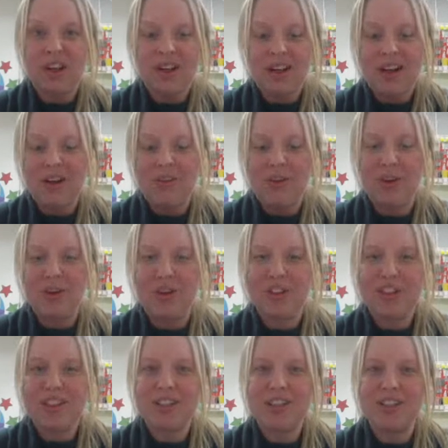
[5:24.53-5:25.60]
have a look
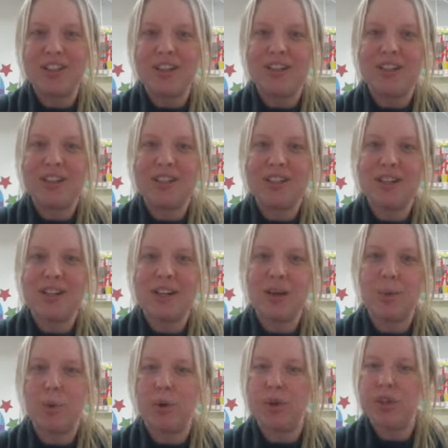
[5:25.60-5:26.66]
tonight and see
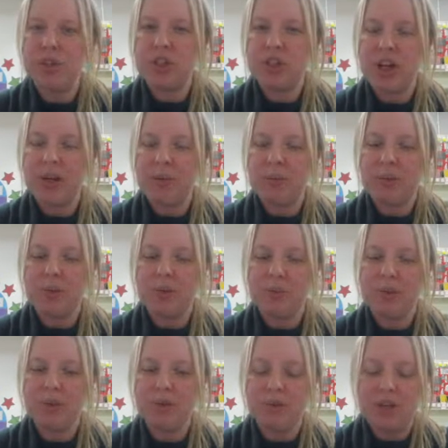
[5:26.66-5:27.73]
what shape the
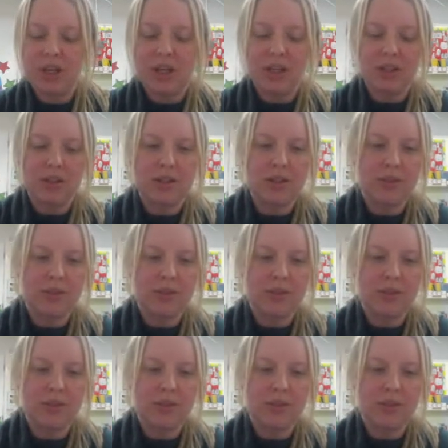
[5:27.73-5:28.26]
moon is.